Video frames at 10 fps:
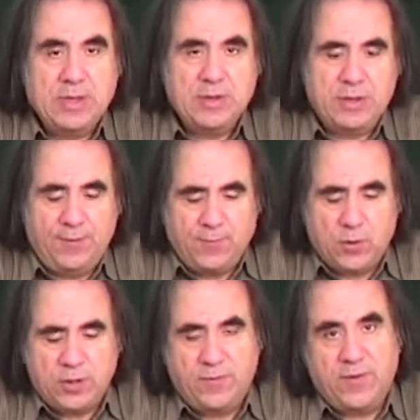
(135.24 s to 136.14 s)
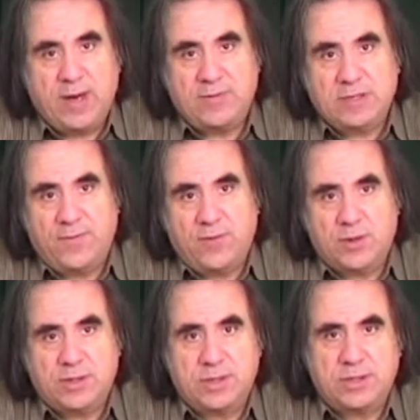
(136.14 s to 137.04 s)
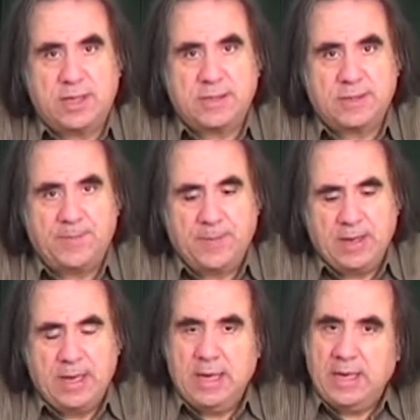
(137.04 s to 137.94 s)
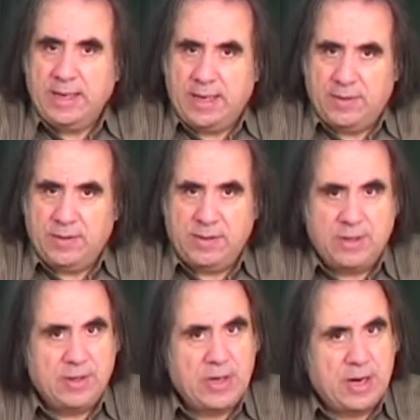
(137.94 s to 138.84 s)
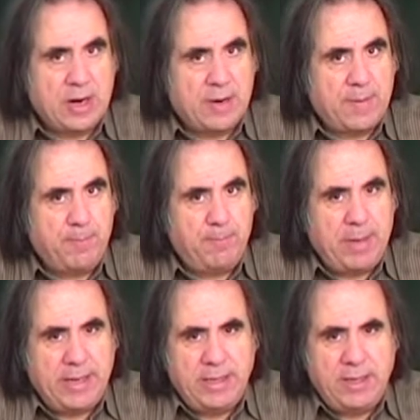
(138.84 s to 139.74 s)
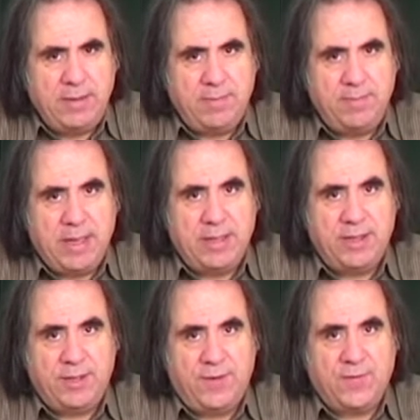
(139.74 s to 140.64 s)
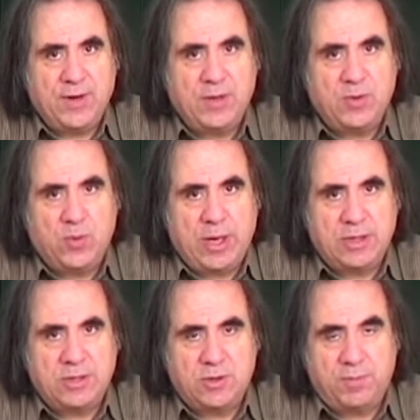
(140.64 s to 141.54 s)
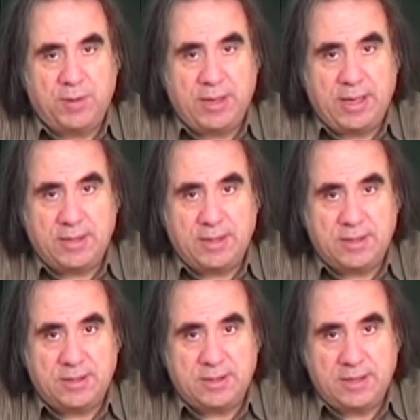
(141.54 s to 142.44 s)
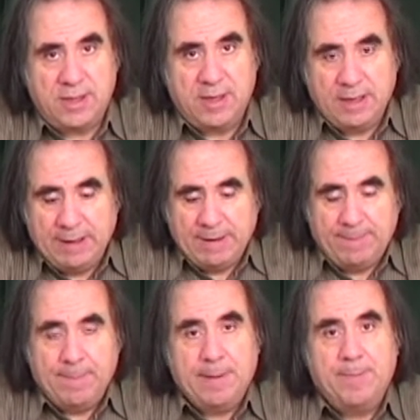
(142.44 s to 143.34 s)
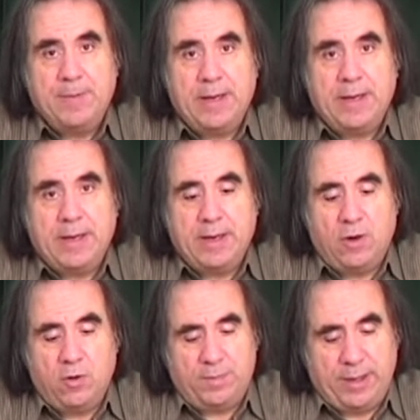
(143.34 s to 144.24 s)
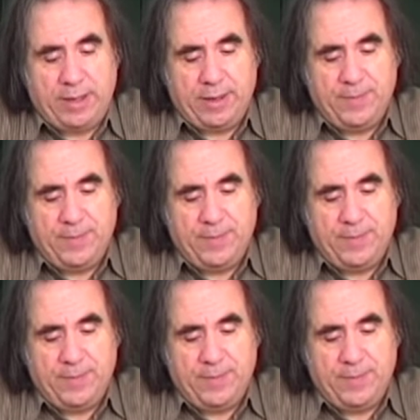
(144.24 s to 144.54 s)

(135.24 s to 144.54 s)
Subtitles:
d4, d5, c4, c6. Now, there are many different ways to play this opening.